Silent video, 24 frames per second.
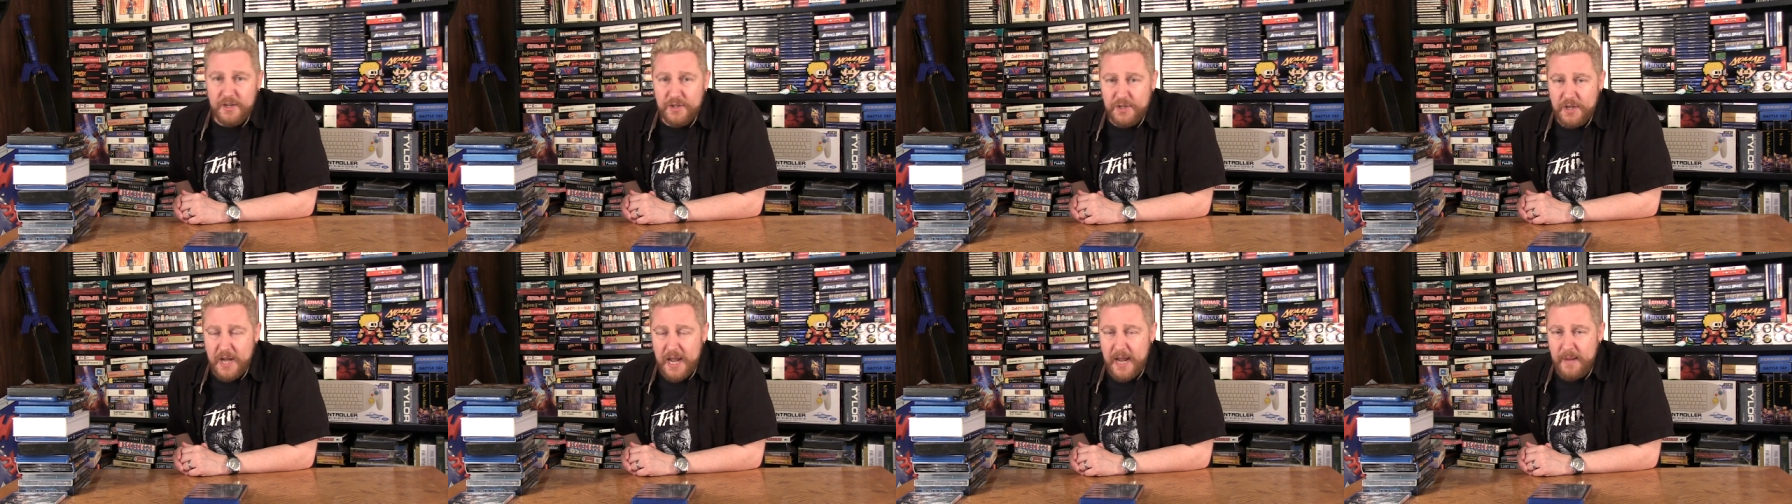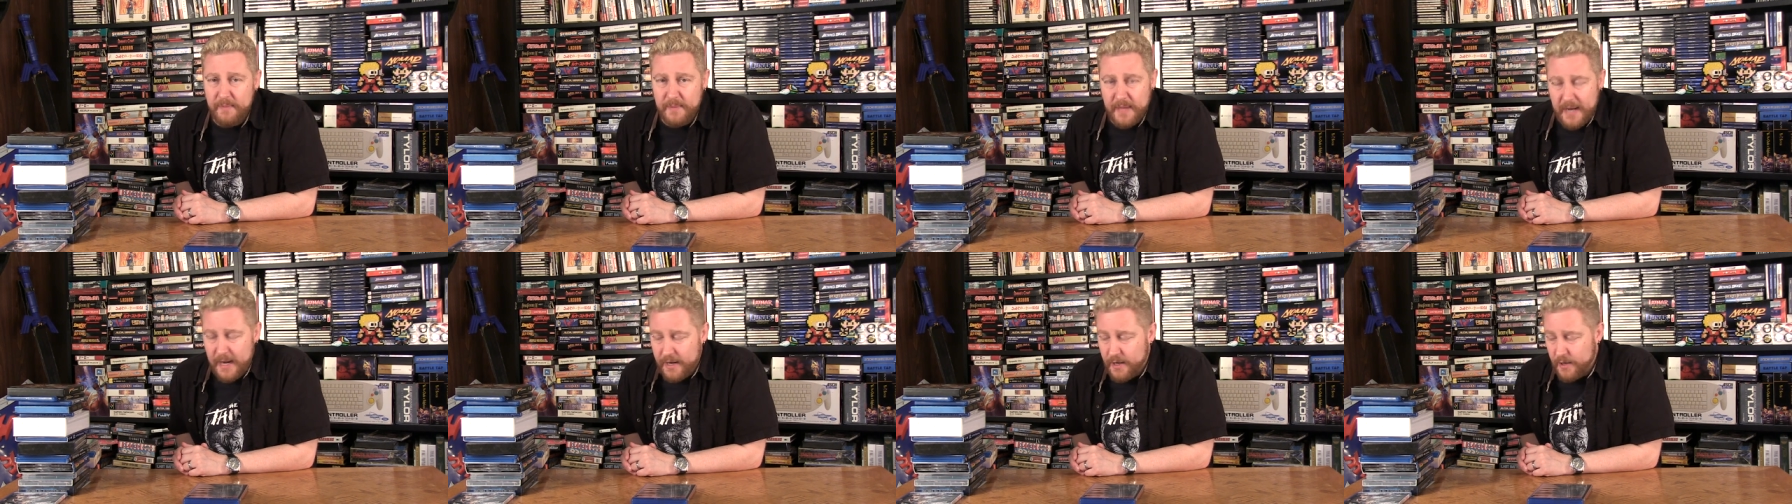
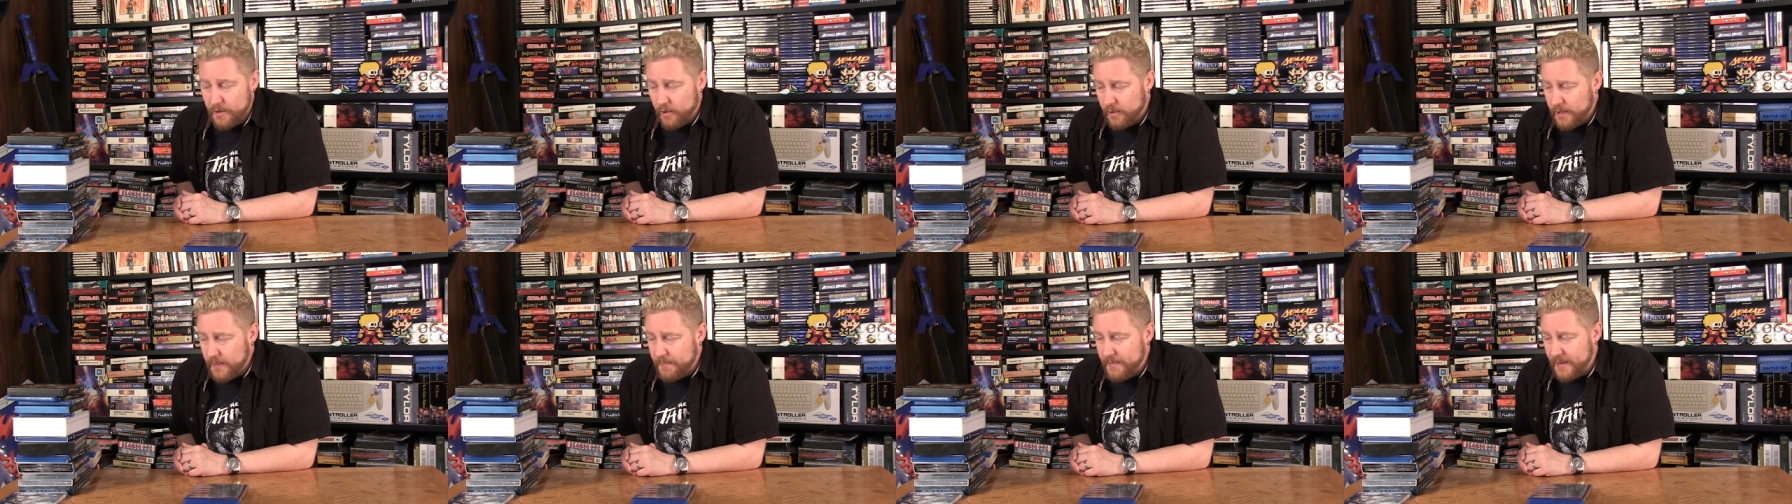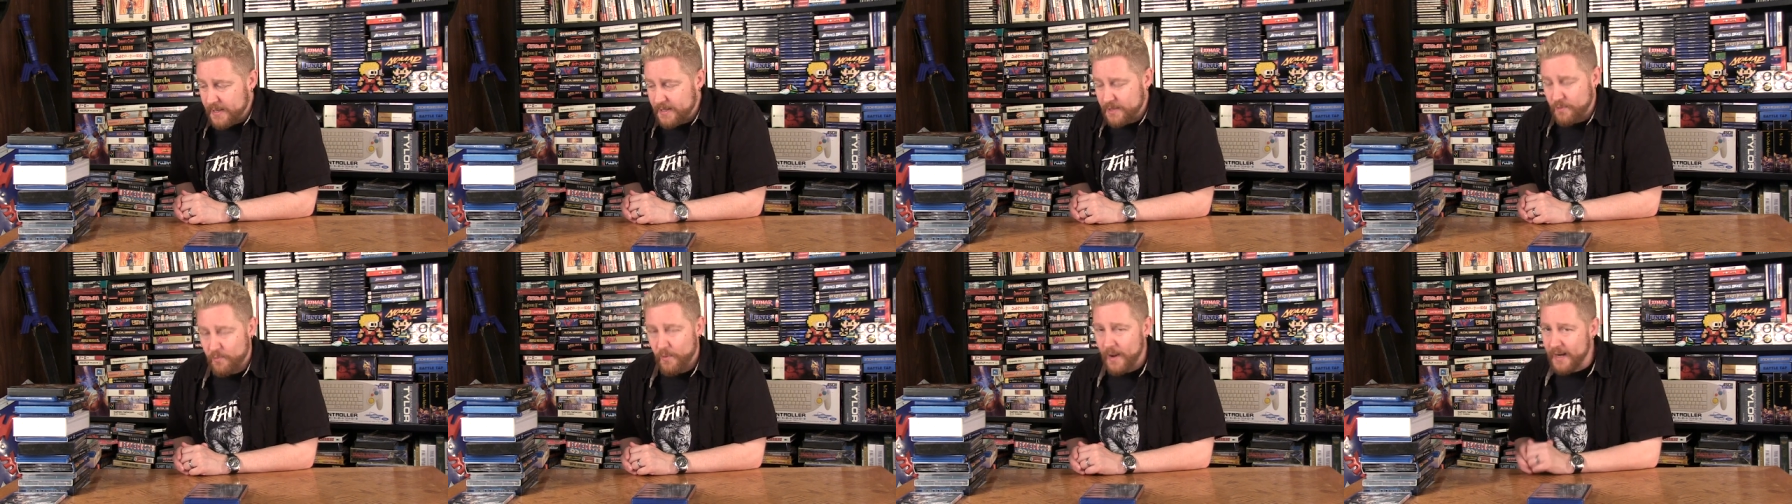shame that I could only
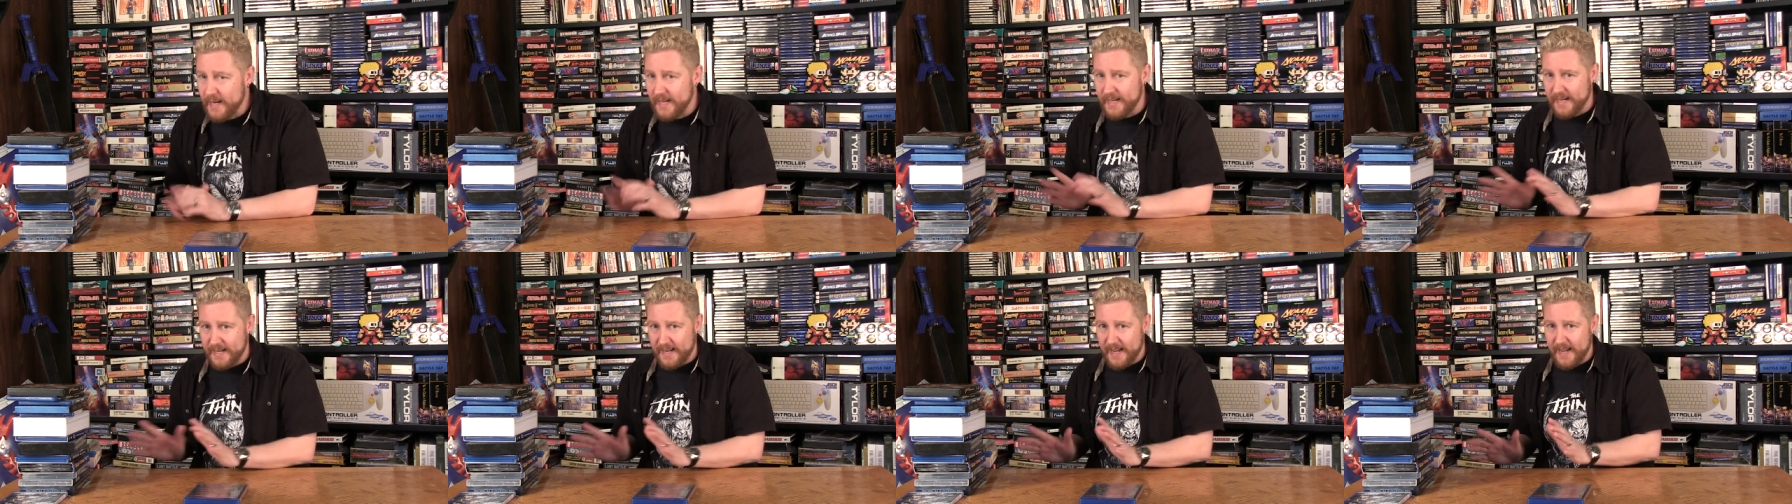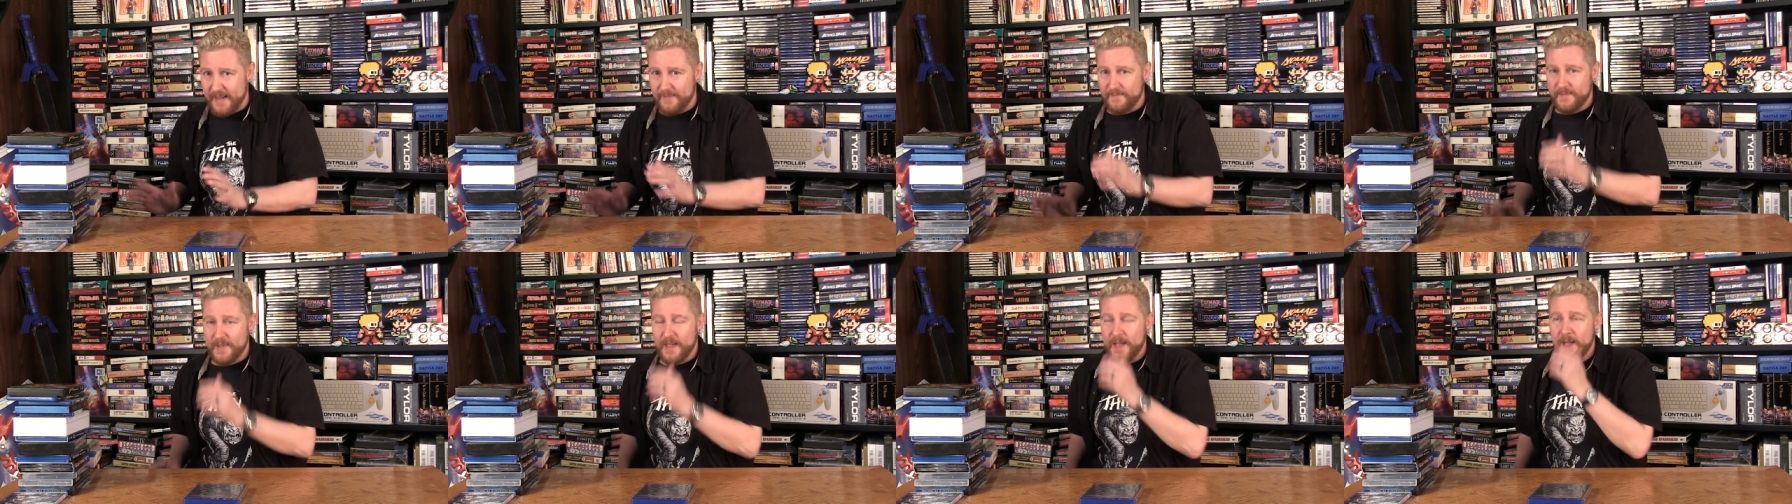pick twenty
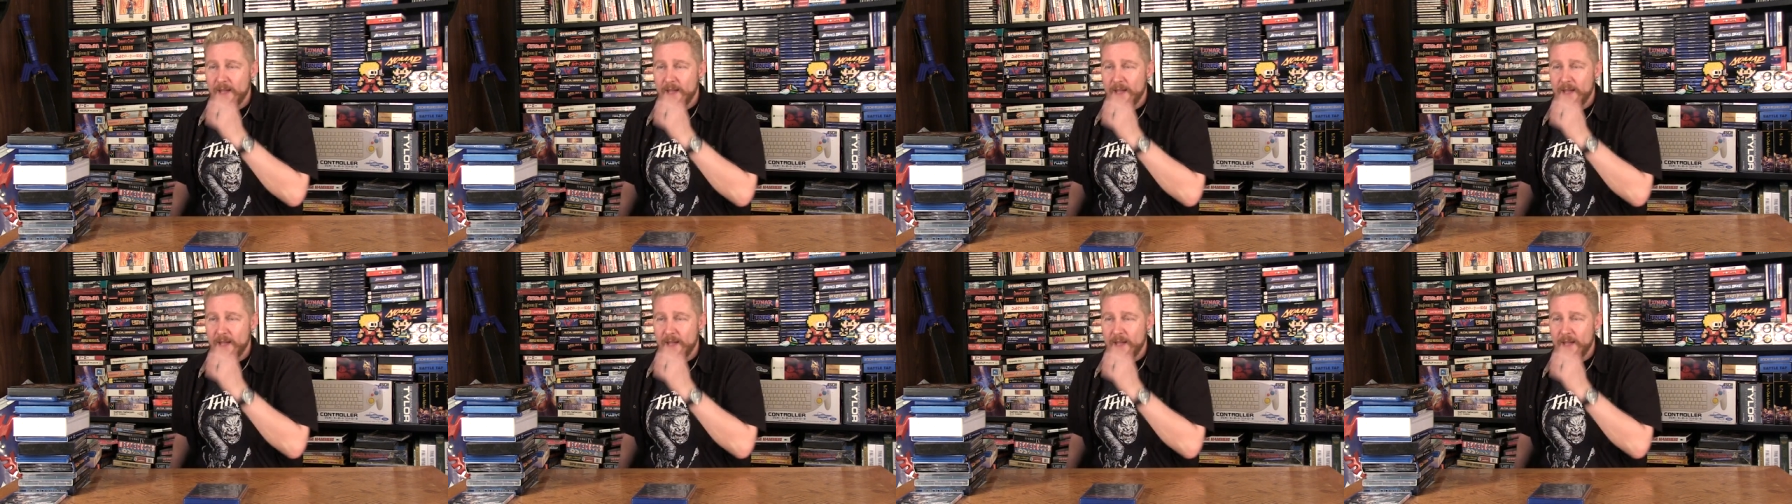today,